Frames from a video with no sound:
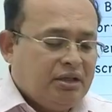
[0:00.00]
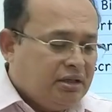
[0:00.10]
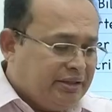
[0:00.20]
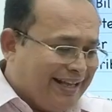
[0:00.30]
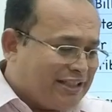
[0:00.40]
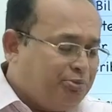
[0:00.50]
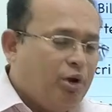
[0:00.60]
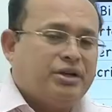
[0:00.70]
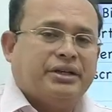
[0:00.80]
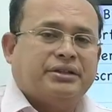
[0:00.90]
the
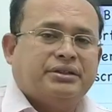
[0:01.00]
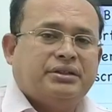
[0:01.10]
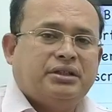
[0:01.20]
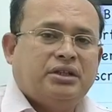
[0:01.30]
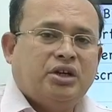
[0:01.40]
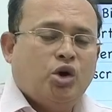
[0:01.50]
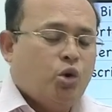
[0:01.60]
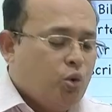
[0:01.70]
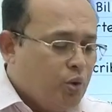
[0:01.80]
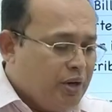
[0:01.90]
exporter
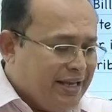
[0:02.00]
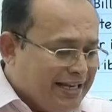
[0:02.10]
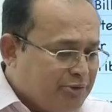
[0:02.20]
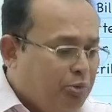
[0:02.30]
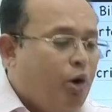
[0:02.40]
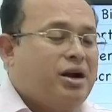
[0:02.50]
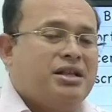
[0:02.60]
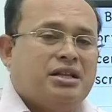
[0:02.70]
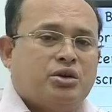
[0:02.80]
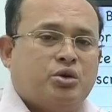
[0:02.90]
who exporting
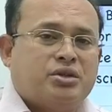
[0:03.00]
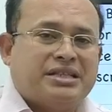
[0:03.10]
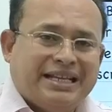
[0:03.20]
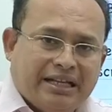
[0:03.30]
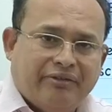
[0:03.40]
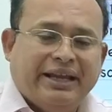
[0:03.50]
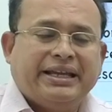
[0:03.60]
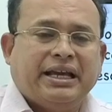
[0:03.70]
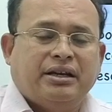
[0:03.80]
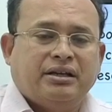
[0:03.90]
the goods in a
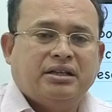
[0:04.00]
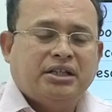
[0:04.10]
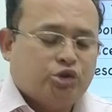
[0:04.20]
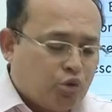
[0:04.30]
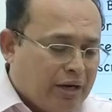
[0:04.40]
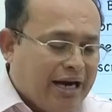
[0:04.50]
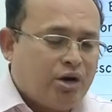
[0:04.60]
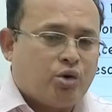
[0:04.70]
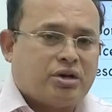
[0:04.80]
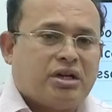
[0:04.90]
vehicle through land
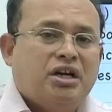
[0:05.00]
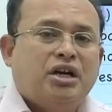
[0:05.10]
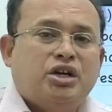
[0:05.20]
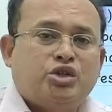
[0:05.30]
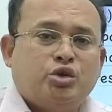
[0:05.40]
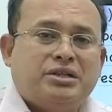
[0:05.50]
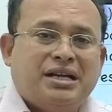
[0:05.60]
route should